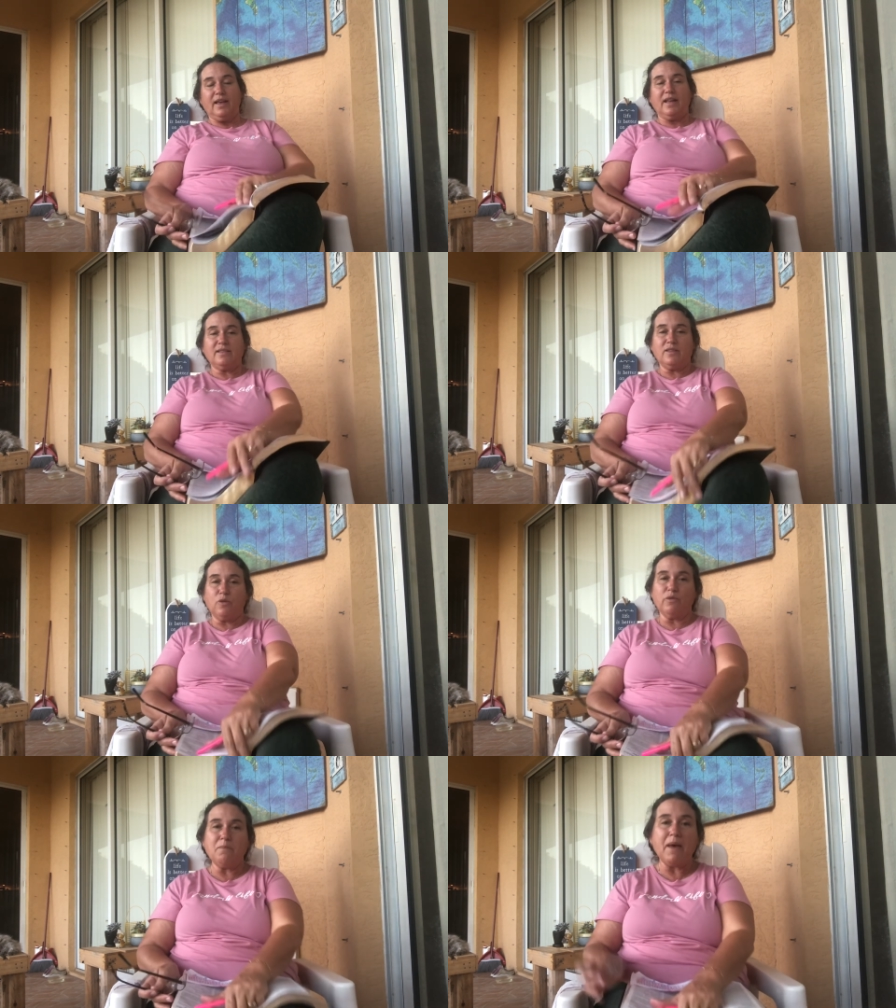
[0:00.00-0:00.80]
And so
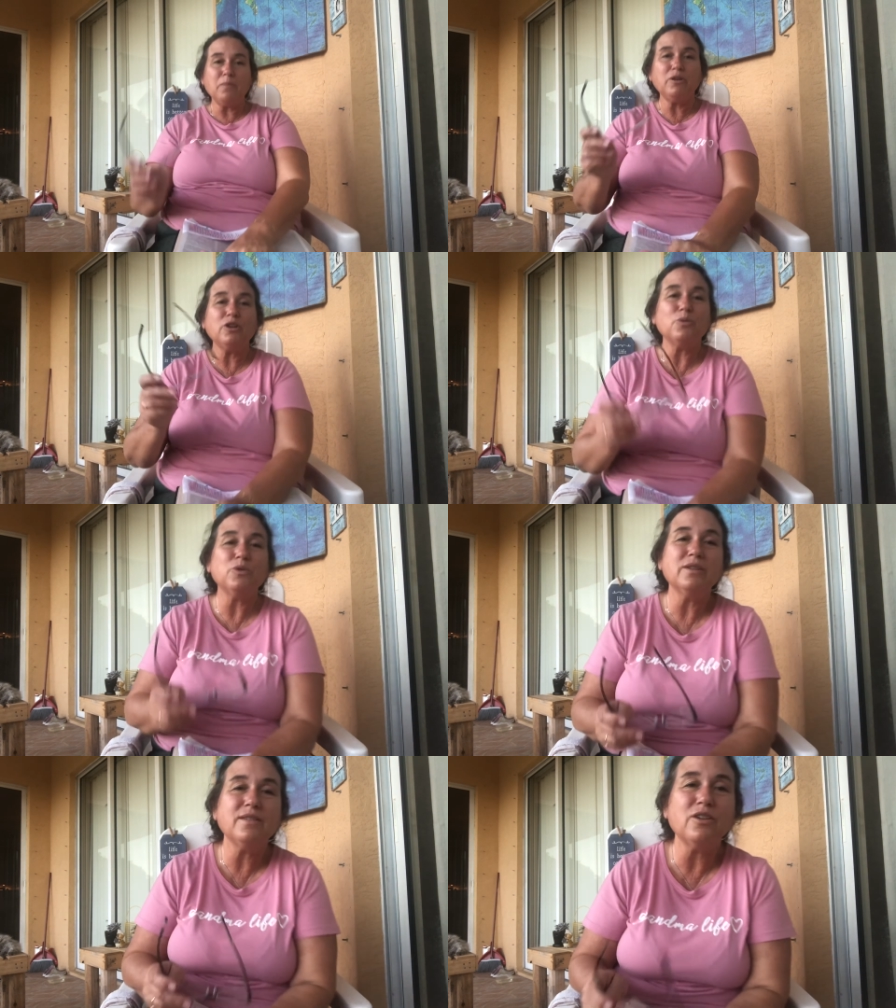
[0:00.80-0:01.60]
remember your
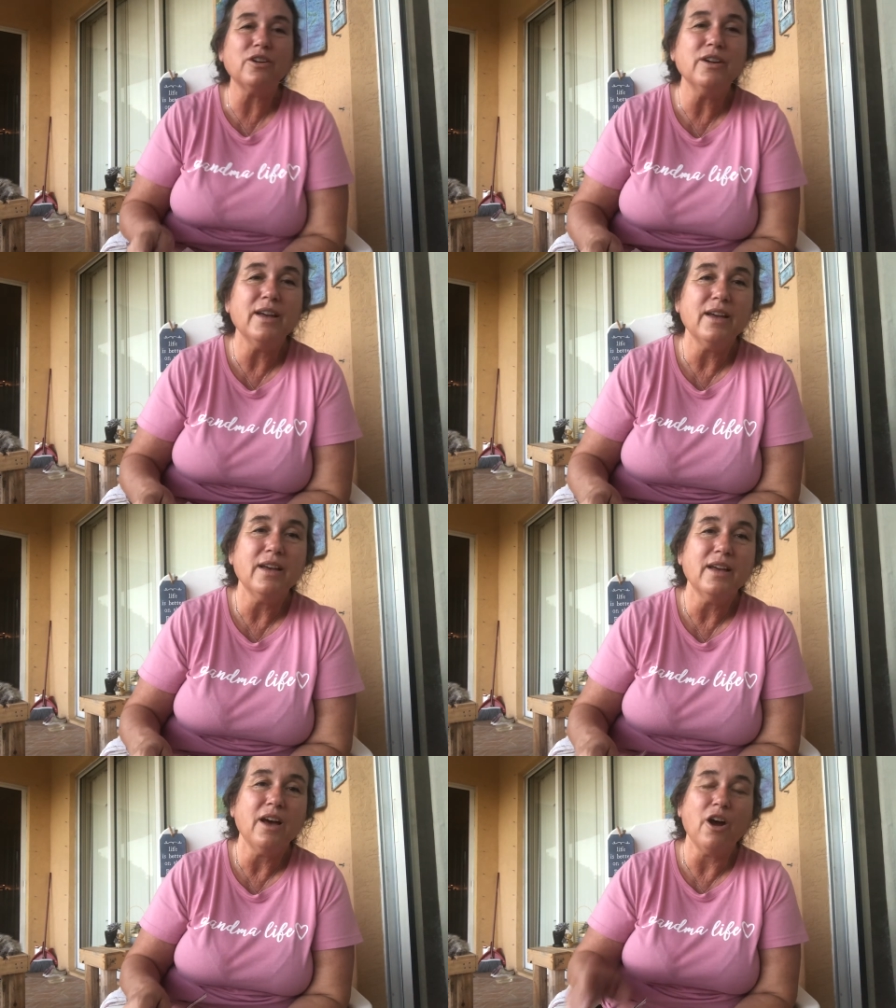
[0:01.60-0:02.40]
words are
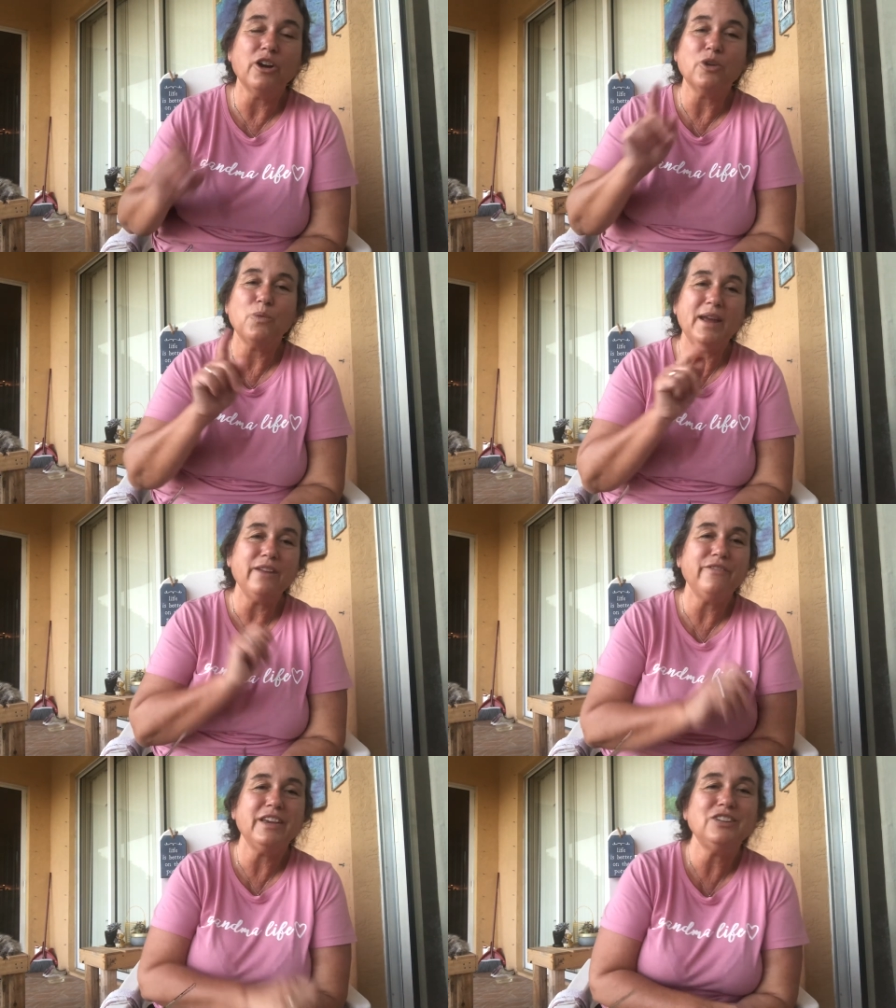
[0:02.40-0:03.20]
are your way to
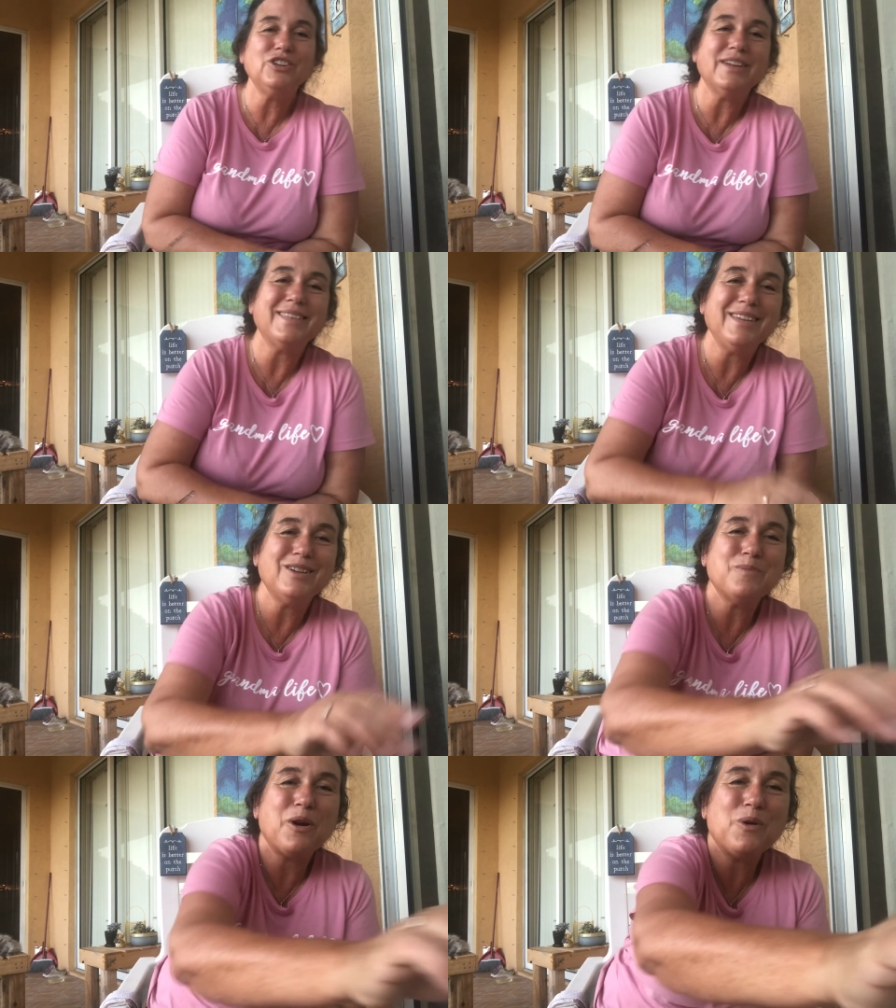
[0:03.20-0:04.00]
Vic GLC
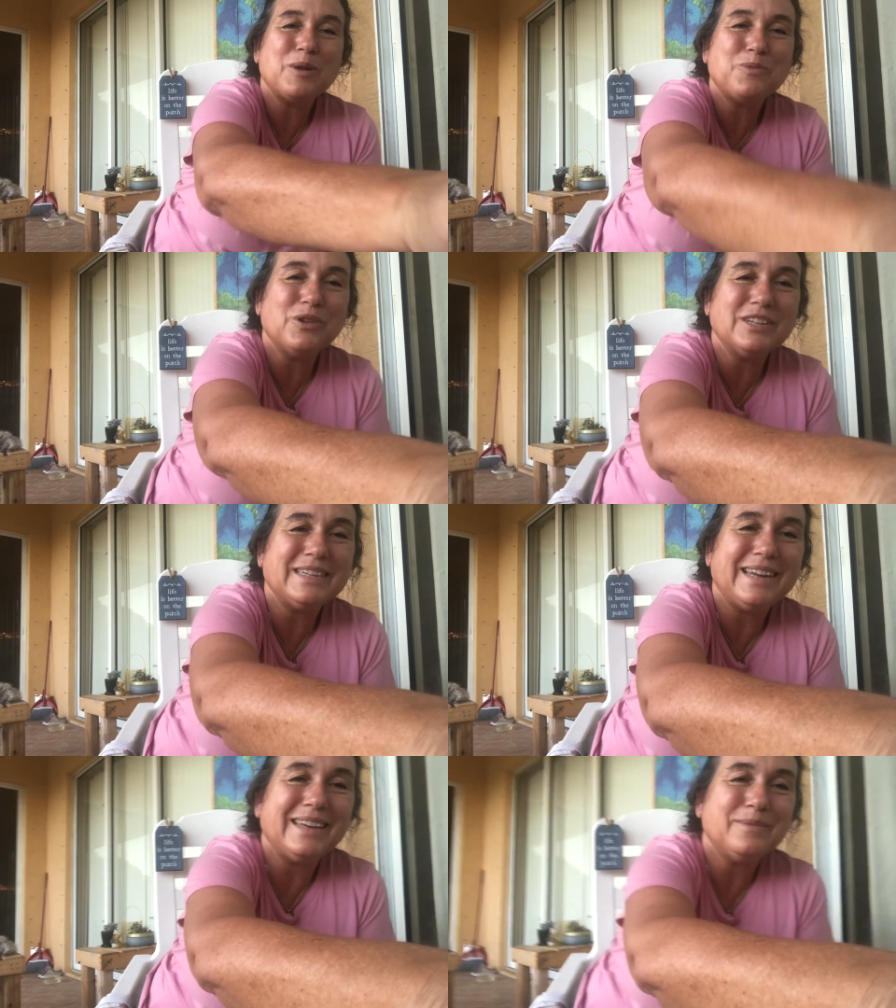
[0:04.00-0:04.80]
tomorrow
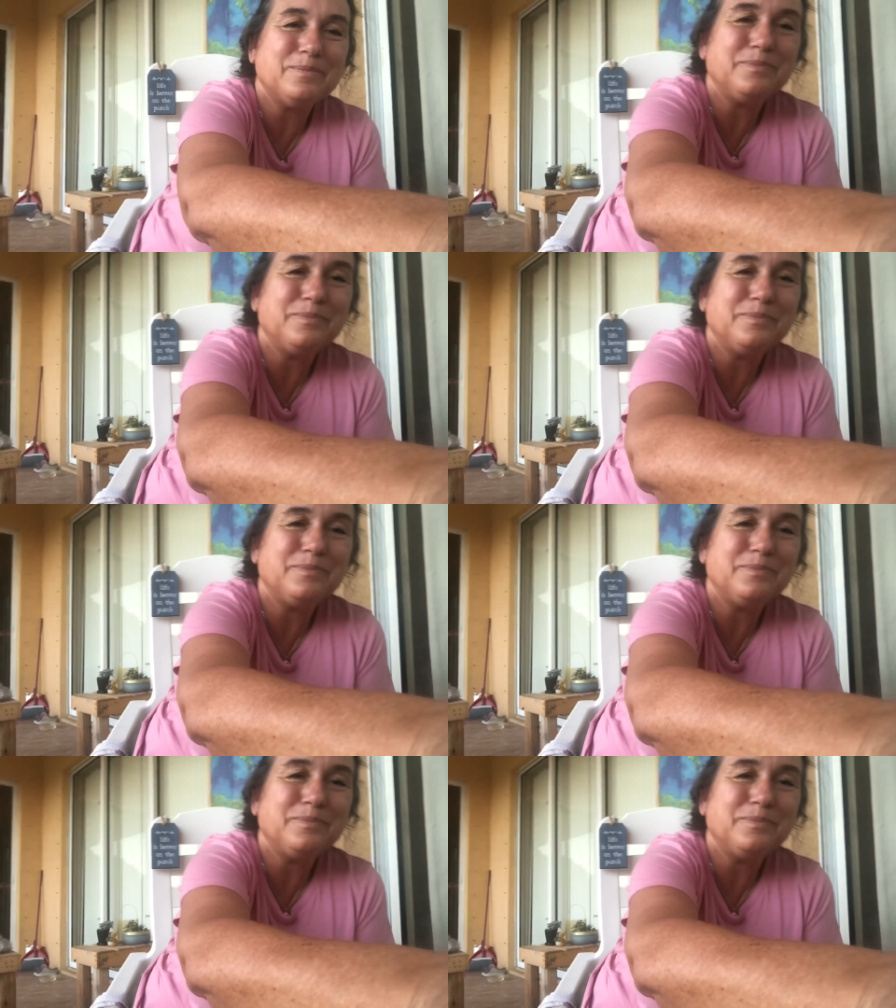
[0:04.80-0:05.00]
unfortunate?